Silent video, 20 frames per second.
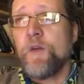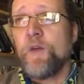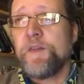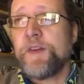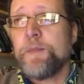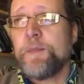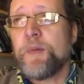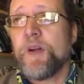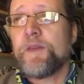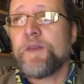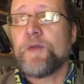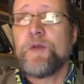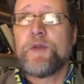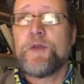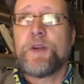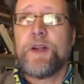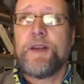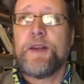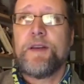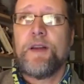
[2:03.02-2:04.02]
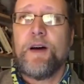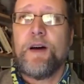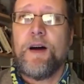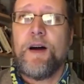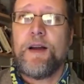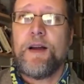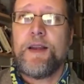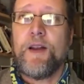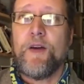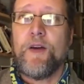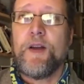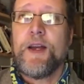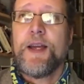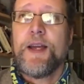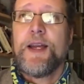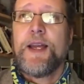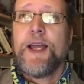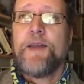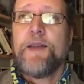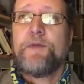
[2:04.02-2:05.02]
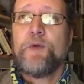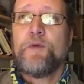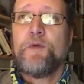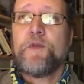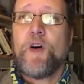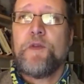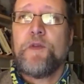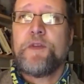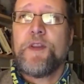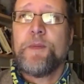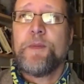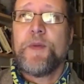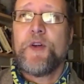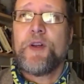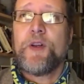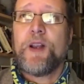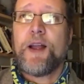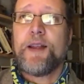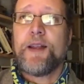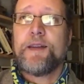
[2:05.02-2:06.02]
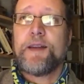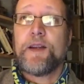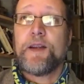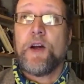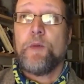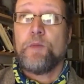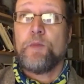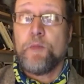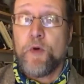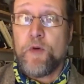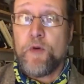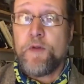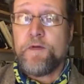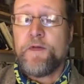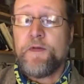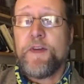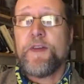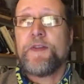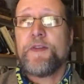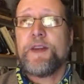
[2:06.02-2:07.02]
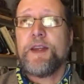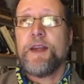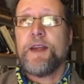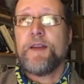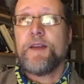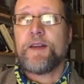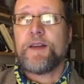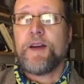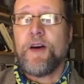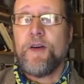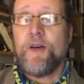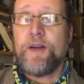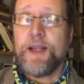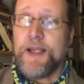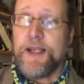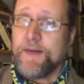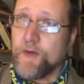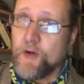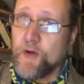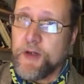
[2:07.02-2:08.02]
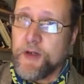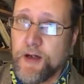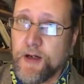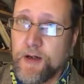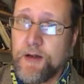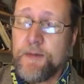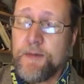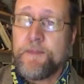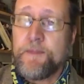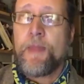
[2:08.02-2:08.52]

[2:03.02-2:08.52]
Buzz Aldrin, if you're involved in the moon landing more than 50 years ago, he's not young.